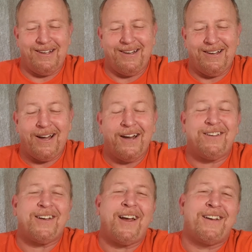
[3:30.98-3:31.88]

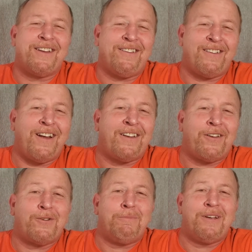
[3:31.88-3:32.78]
hindsight, I guess it's not
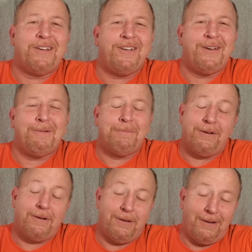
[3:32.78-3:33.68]
such a big deal,
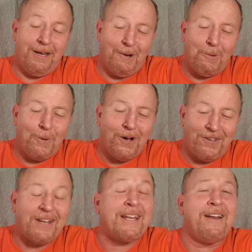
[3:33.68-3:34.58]
but it was
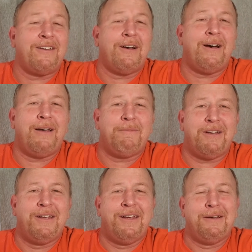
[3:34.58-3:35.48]
at that time.
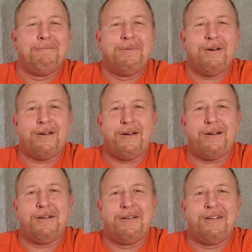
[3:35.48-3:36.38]

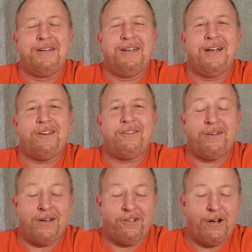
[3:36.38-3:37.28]
But I just
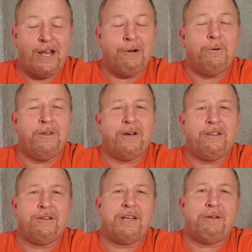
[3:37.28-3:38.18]
thought I'd share that with you. I
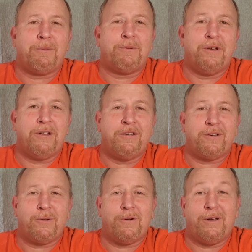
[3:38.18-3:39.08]
thought that was a pretty good
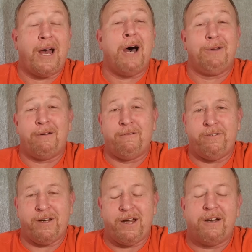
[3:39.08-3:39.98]
story. I'll never
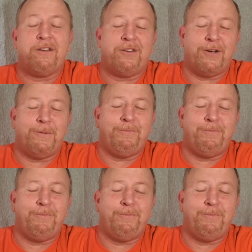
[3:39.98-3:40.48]
forget it. So,